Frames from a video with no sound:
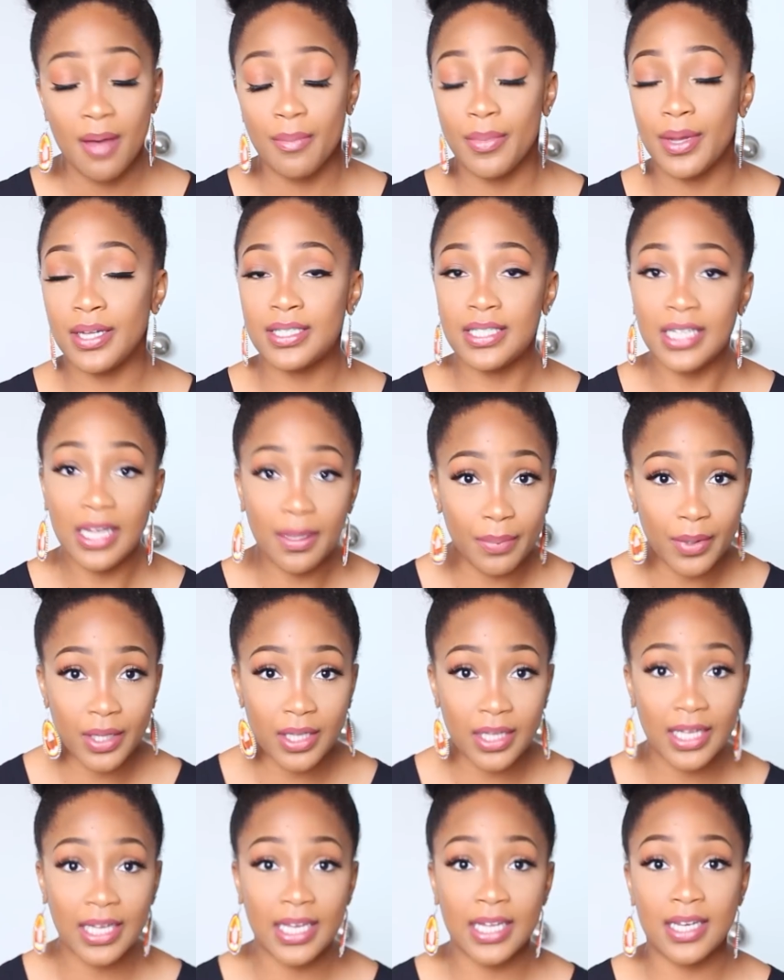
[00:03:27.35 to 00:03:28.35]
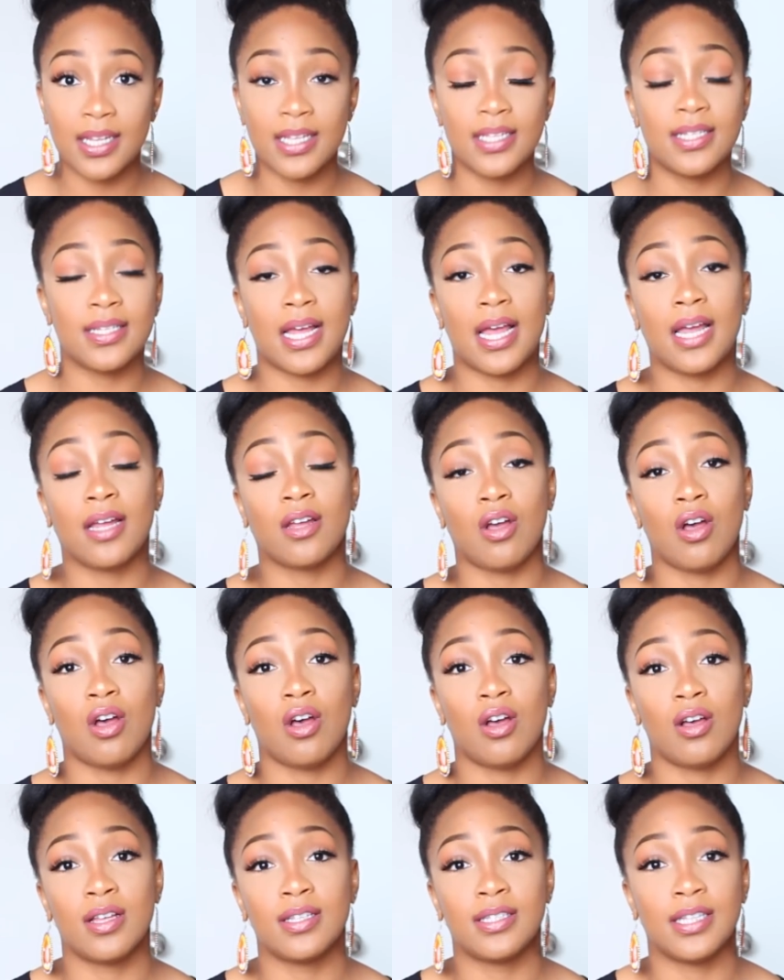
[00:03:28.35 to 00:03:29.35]
But typically, it does not
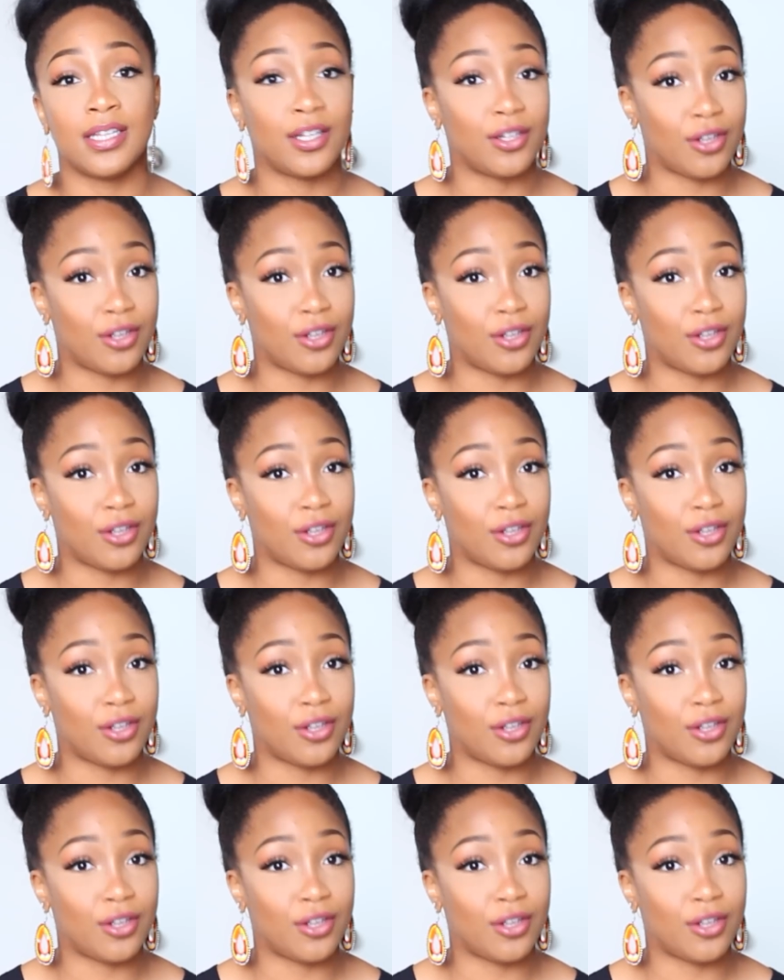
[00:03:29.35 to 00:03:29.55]
cause an